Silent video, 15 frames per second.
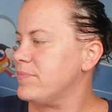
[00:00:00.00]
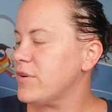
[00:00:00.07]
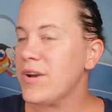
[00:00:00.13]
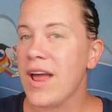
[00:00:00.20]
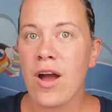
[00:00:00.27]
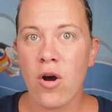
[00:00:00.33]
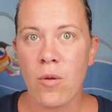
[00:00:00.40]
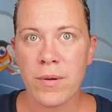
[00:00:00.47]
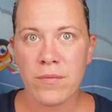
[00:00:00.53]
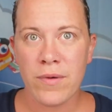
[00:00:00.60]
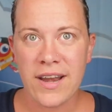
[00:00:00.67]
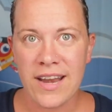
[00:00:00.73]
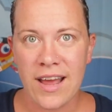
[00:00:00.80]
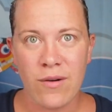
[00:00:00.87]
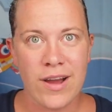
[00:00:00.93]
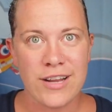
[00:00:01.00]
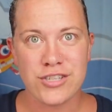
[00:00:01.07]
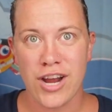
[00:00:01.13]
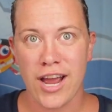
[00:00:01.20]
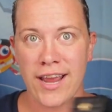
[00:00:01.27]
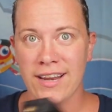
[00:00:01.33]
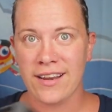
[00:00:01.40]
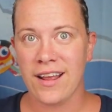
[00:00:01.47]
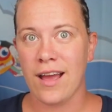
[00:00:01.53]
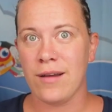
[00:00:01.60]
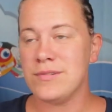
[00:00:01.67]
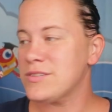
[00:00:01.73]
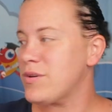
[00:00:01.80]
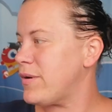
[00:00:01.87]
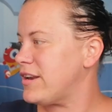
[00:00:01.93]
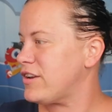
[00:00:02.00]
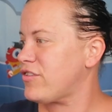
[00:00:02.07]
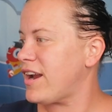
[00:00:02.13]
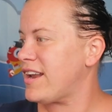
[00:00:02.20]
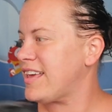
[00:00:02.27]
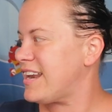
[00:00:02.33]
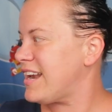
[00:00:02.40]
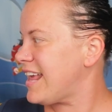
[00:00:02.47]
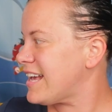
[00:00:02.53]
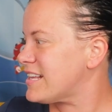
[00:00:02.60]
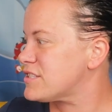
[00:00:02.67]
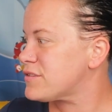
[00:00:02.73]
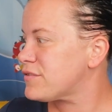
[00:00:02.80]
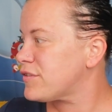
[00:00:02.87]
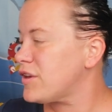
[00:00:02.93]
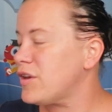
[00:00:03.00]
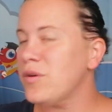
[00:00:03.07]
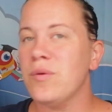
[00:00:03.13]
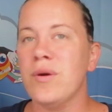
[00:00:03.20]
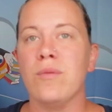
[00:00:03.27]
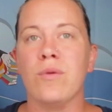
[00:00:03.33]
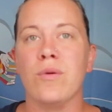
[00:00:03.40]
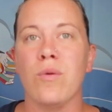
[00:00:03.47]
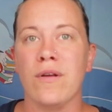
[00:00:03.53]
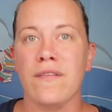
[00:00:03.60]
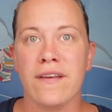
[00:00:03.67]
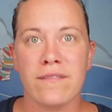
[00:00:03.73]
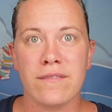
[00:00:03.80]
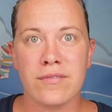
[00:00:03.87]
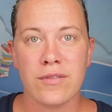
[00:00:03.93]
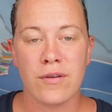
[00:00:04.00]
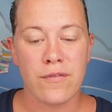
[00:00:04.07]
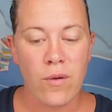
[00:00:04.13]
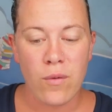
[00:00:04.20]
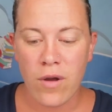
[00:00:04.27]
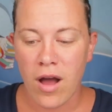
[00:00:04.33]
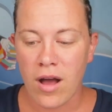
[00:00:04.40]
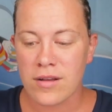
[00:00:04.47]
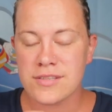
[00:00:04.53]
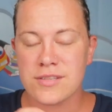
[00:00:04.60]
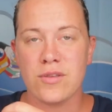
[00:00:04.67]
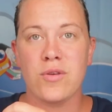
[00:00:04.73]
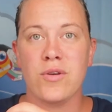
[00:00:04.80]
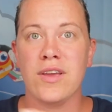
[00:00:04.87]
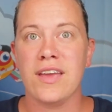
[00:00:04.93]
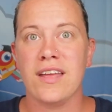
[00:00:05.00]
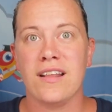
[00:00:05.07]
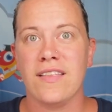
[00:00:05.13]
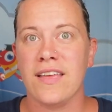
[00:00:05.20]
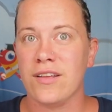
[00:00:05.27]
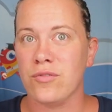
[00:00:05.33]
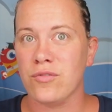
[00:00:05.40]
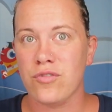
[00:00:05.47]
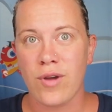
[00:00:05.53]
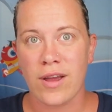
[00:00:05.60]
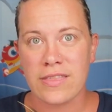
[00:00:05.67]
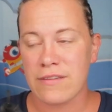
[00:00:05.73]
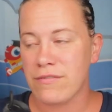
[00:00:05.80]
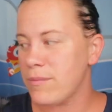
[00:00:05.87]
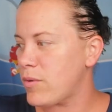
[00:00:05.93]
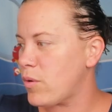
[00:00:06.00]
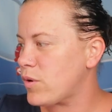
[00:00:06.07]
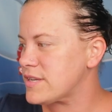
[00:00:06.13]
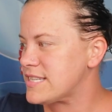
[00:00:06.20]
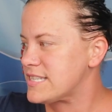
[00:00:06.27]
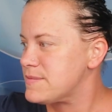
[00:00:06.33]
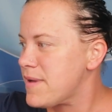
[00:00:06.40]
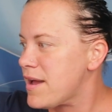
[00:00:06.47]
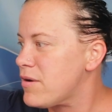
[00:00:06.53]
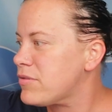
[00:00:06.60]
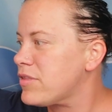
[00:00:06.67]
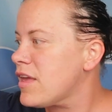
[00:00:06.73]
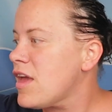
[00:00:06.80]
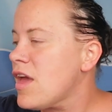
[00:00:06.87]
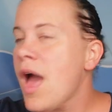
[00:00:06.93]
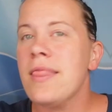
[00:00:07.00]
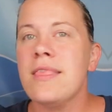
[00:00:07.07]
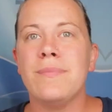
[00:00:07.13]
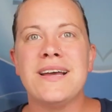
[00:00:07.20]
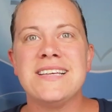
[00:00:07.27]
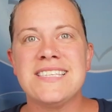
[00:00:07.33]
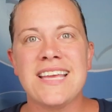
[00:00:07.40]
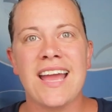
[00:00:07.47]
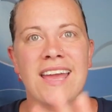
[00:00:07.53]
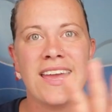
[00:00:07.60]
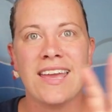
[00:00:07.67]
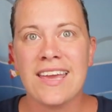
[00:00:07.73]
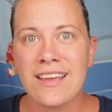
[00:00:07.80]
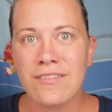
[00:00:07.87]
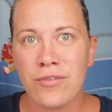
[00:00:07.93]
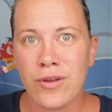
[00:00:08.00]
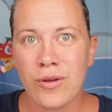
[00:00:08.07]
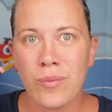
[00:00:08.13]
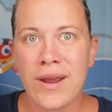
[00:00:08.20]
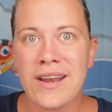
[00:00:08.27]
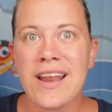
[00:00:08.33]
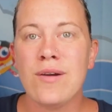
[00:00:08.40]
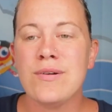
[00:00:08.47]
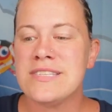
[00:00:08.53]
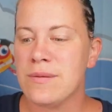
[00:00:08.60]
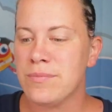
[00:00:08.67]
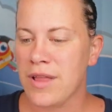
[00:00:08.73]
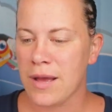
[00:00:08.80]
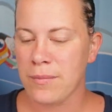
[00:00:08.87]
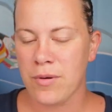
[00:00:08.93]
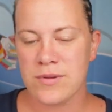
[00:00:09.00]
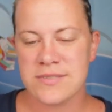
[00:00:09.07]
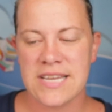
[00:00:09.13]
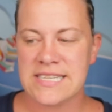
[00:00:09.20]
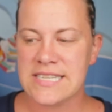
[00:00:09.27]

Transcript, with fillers: They're not open right now. I tried. I was going to try to get an answer for you and record the phone call so you could get it like directly from the horse's mouth. The best thing I can get for you right now is the blog post.